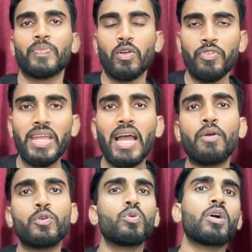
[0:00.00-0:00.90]
We
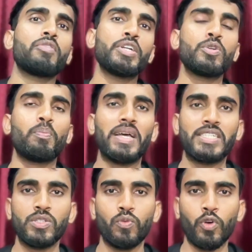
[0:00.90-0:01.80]
have to convert into
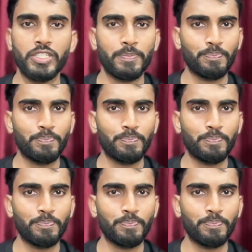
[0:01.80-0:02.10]
passive voice.